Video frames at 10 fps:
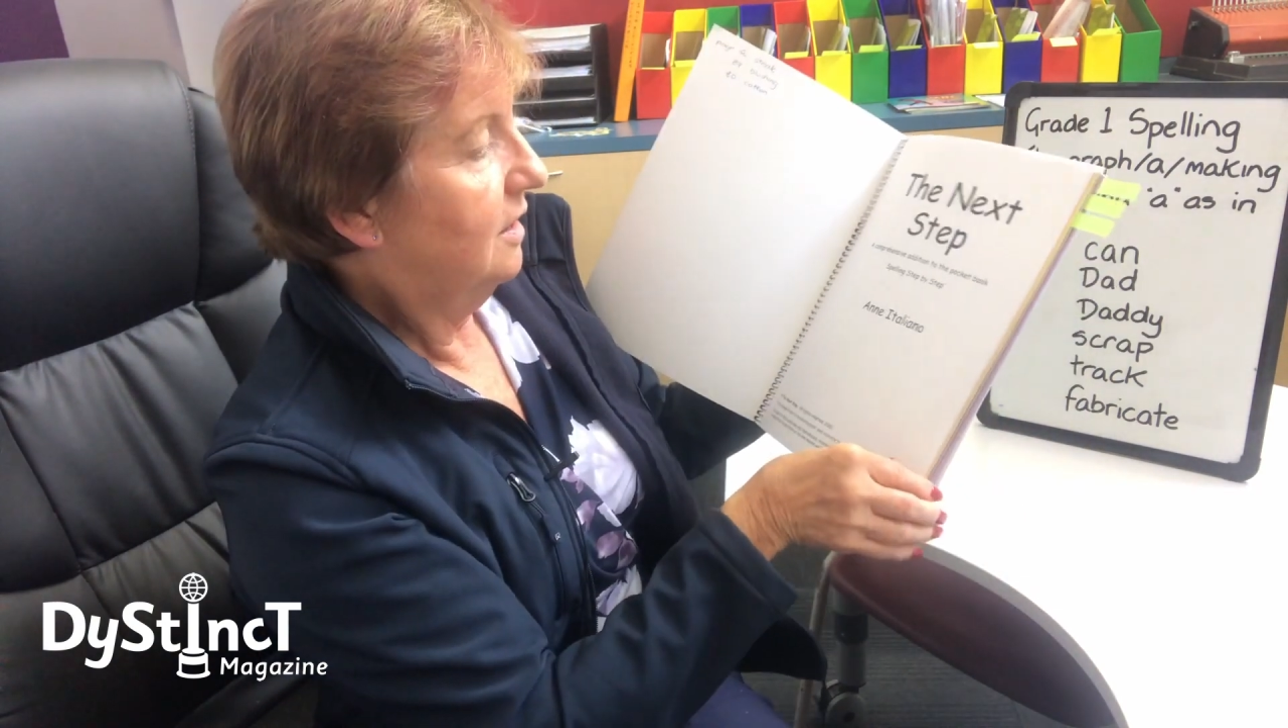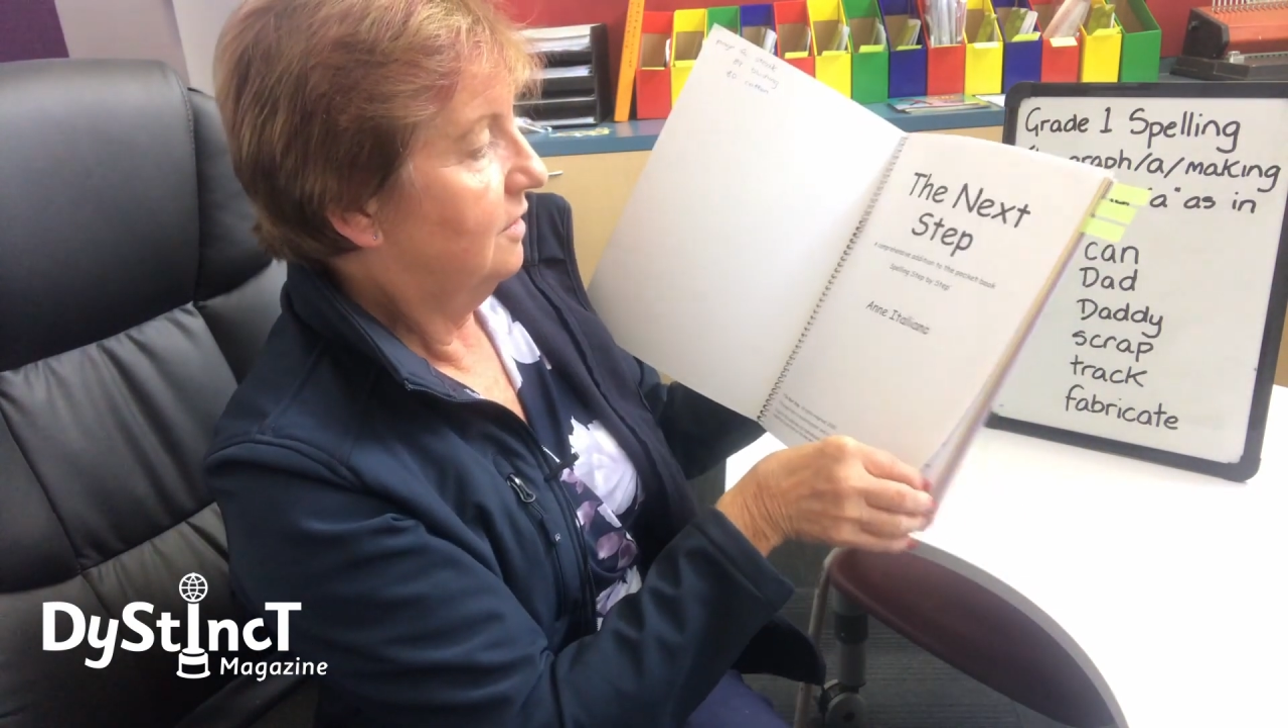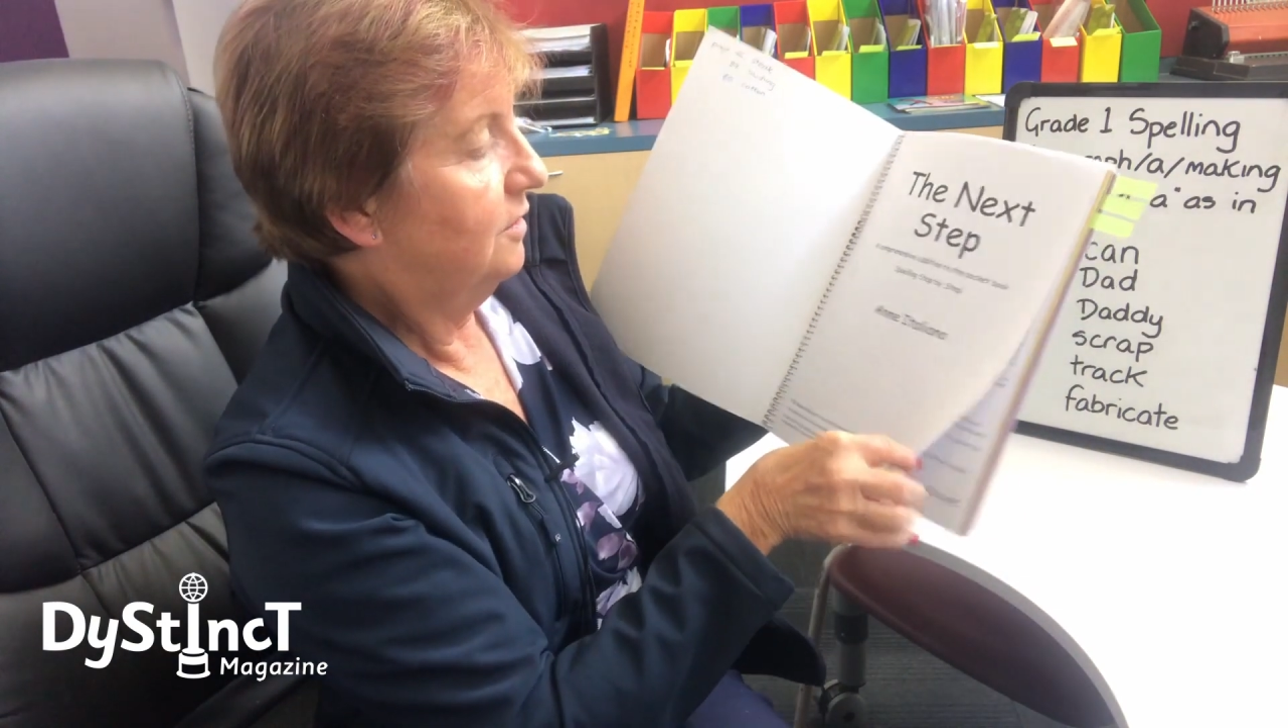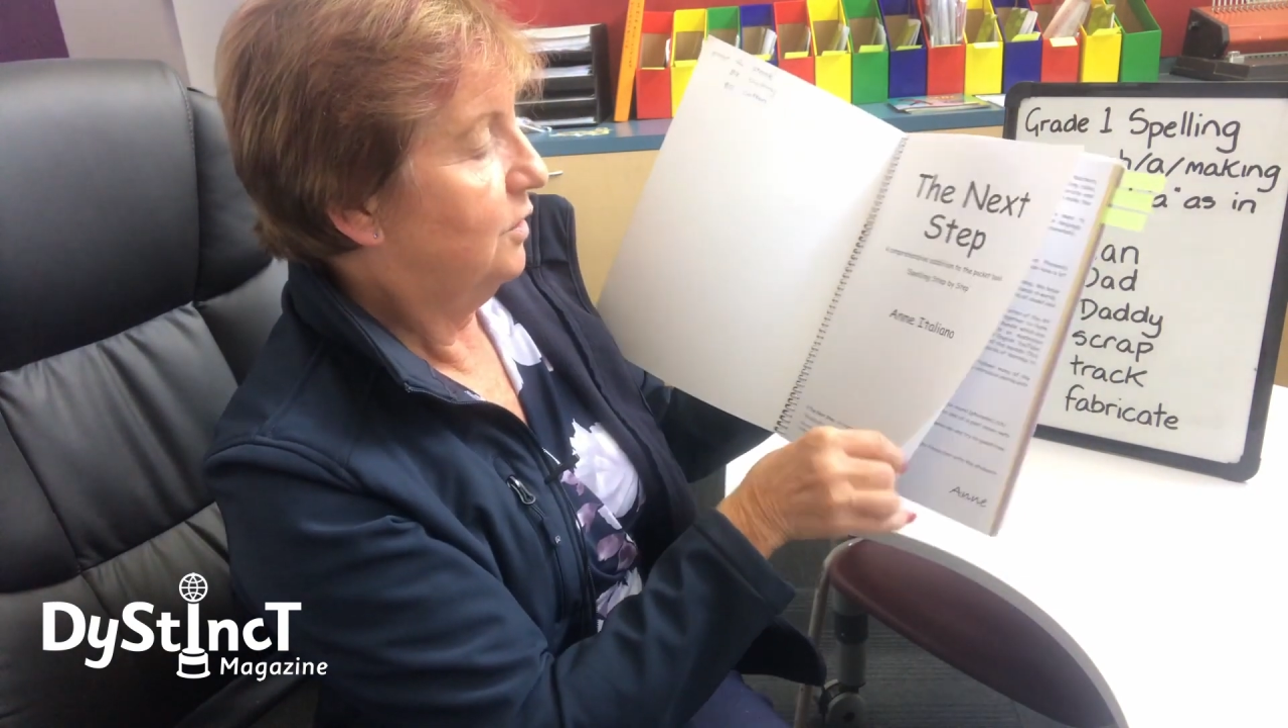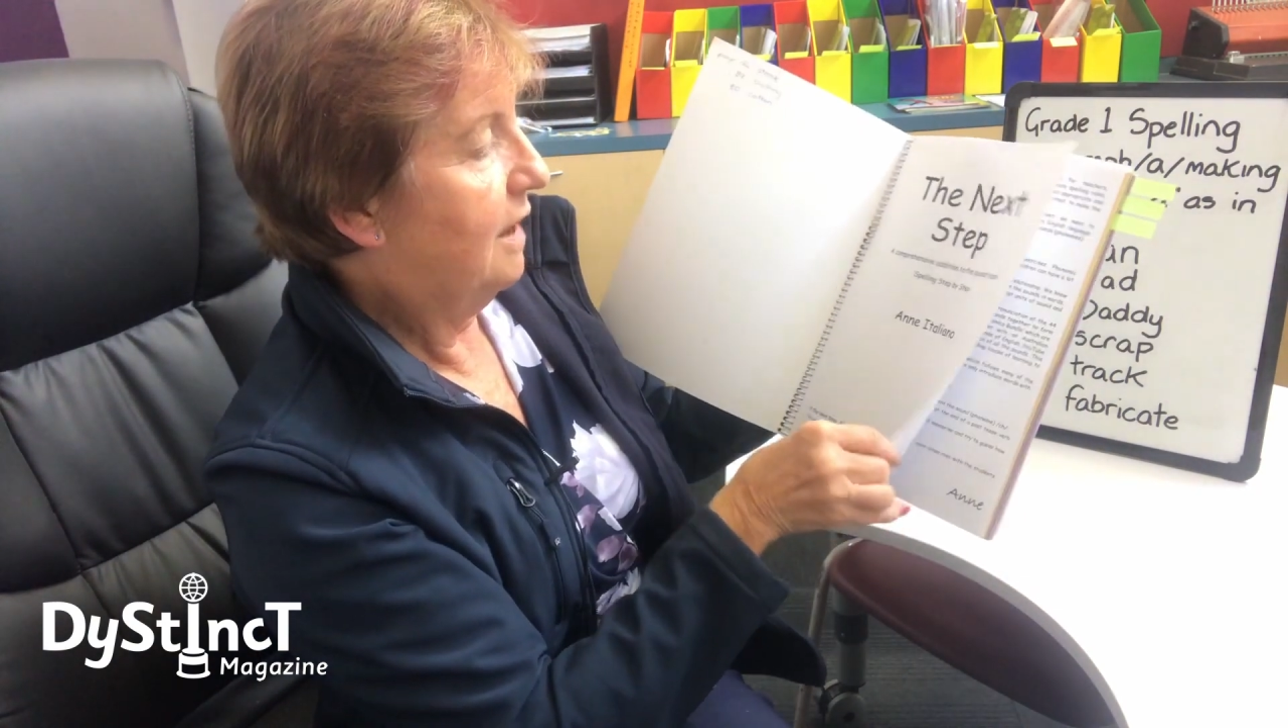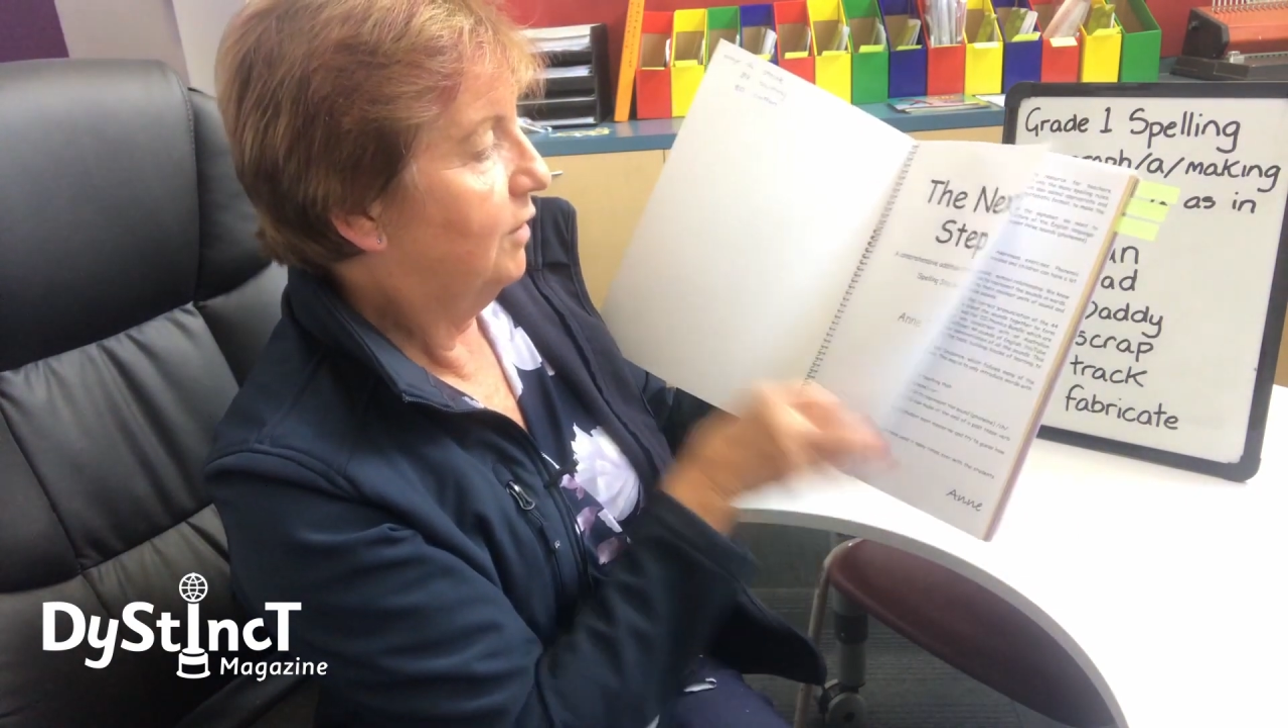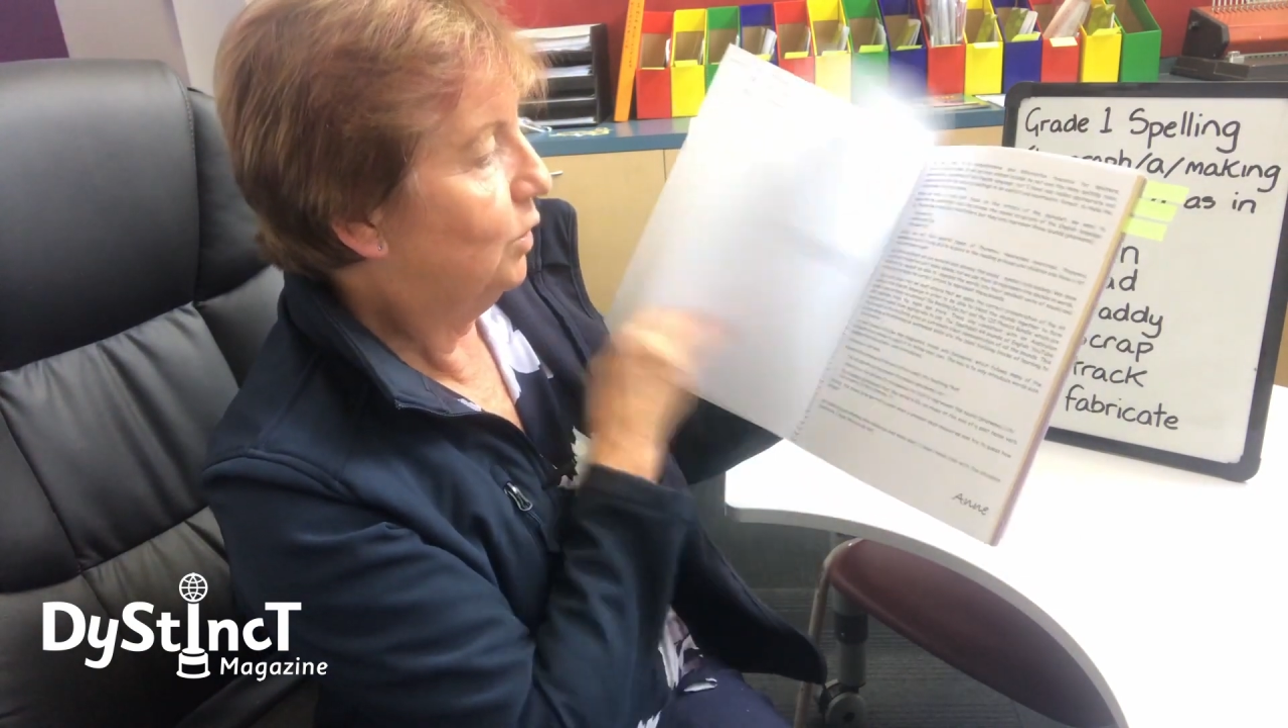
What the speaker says: If you have a look